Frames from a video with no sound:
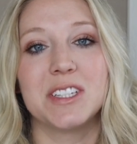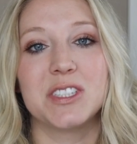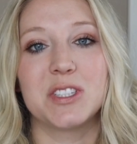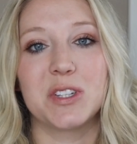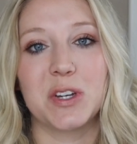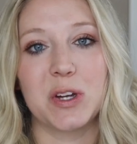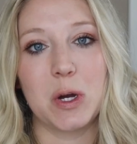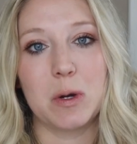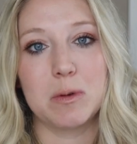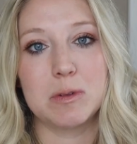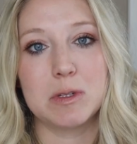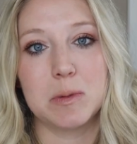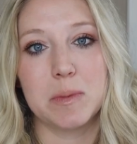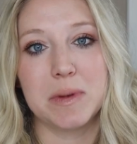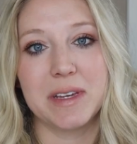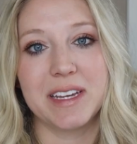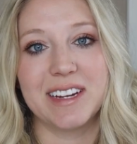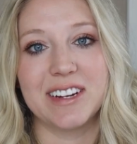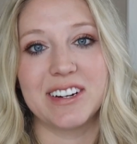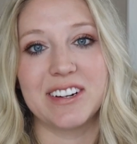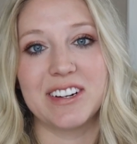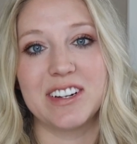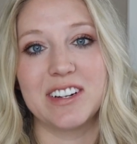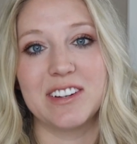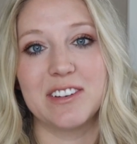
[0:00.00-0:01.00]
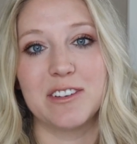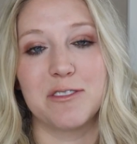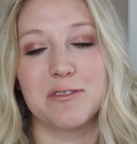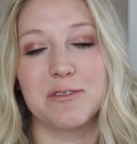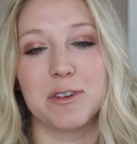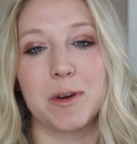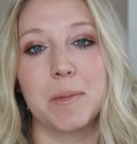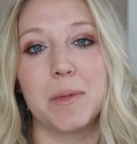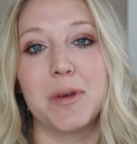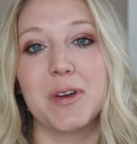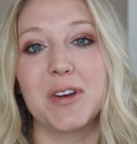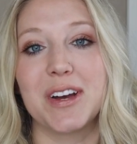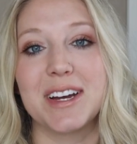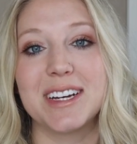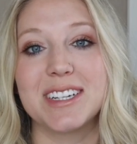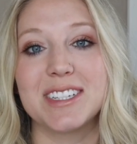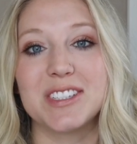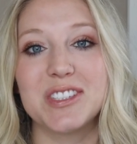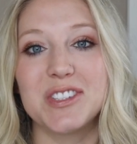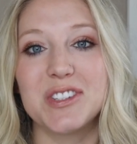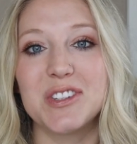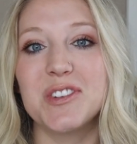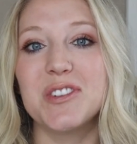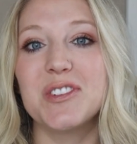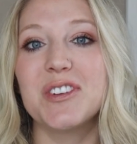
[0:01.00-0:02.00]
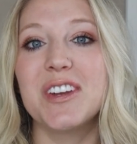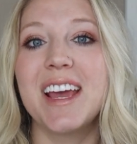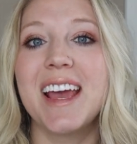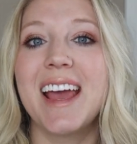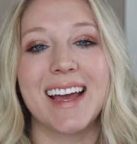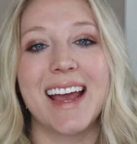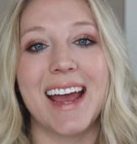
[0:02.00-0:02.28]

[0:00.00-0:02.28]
So I hope to be hearing from you guys soon.